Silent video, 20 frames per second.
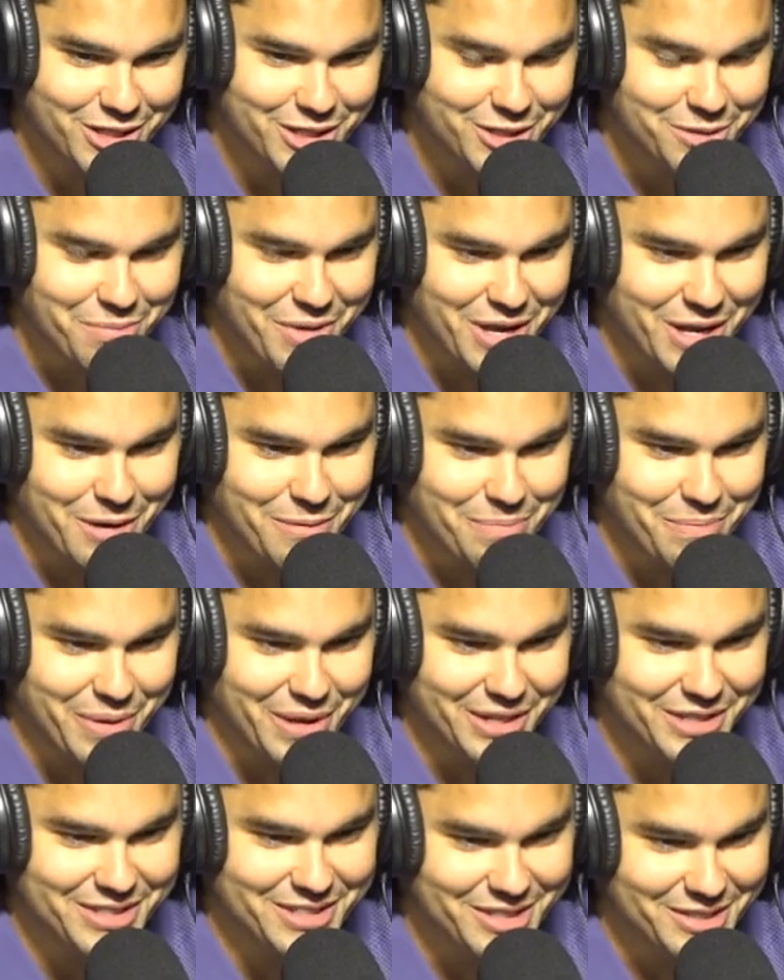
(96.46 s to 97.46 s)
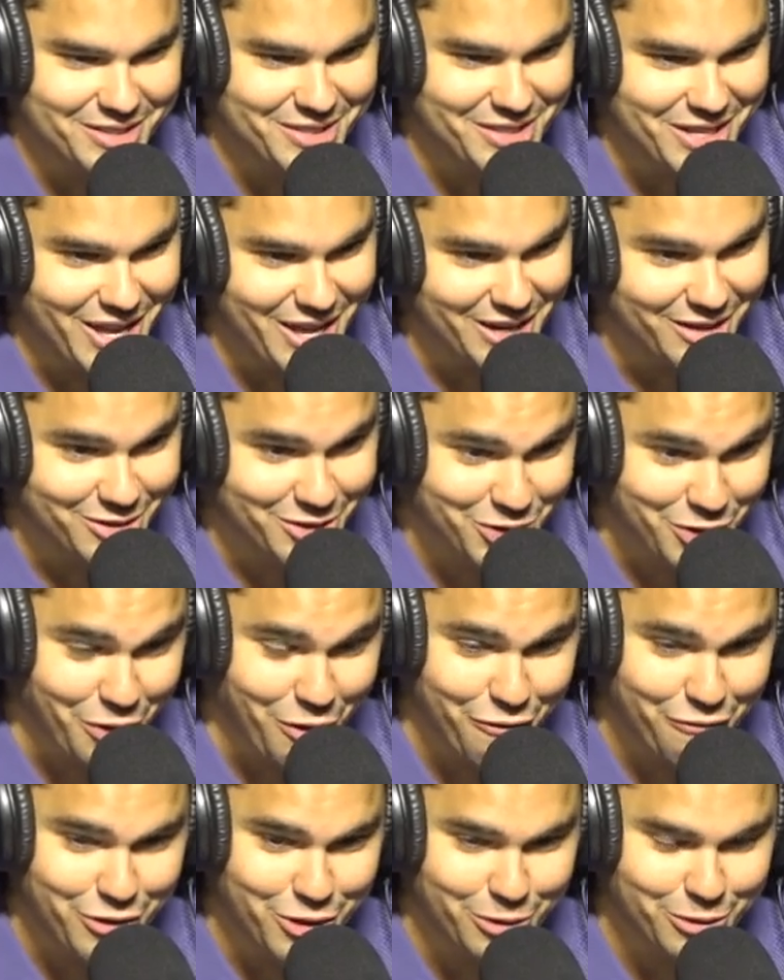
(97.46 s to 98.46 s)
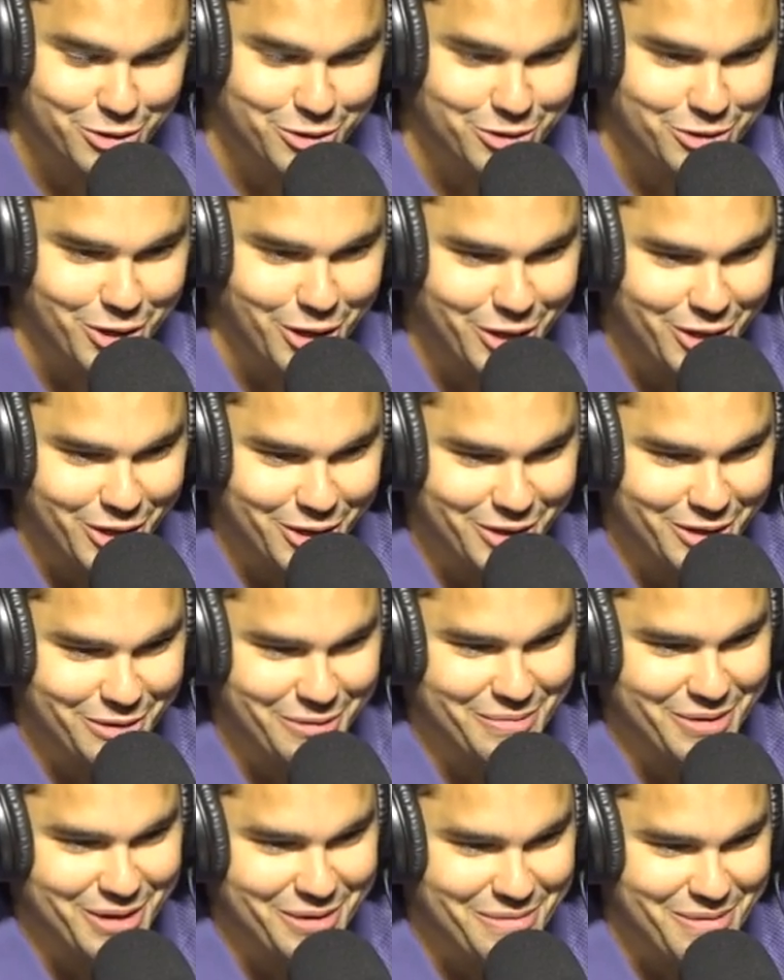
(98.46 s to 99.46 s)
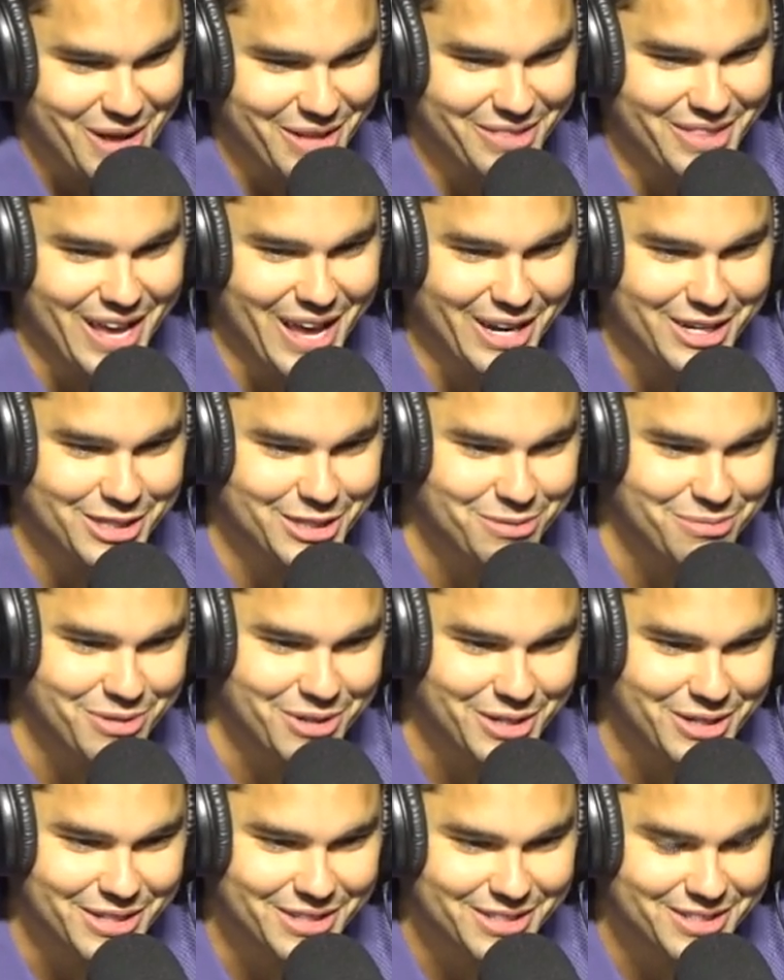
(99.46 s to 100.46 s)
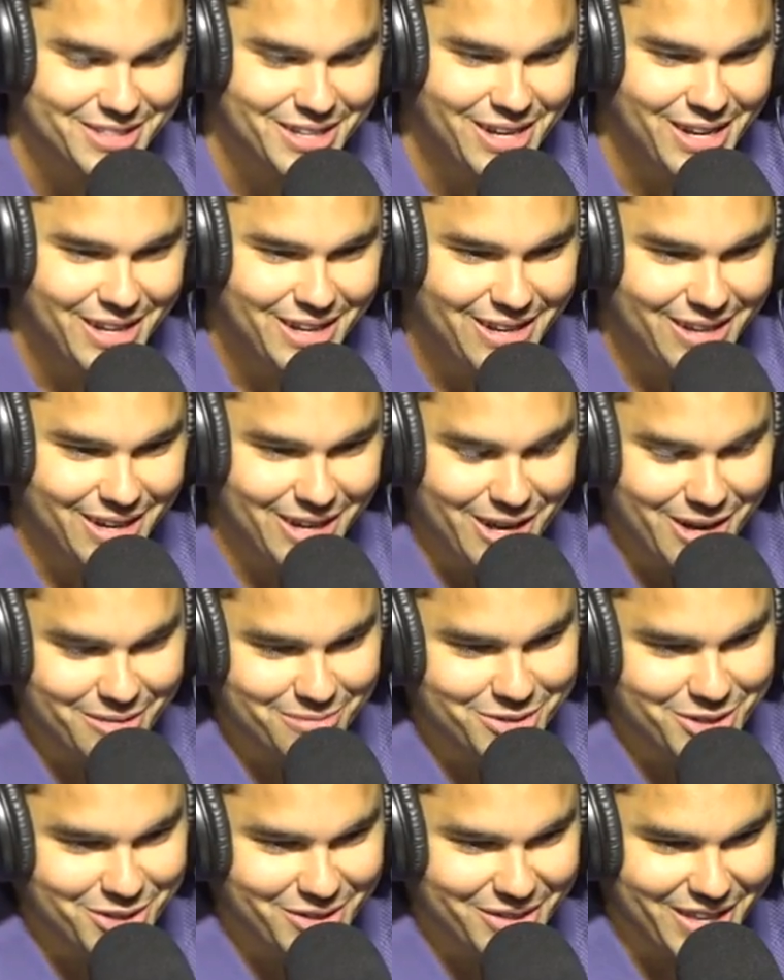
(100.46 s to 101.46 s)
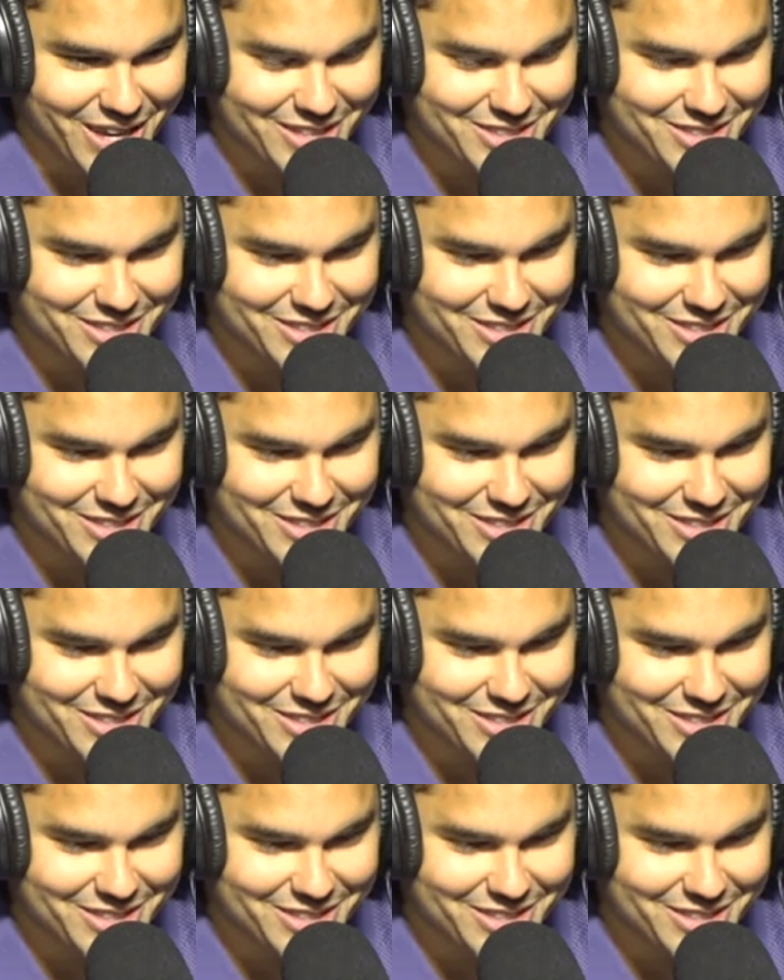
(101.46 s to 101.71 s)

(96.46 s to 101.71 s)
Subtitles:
he's made it big since then, and so have you. So talk a little bit about that experience during that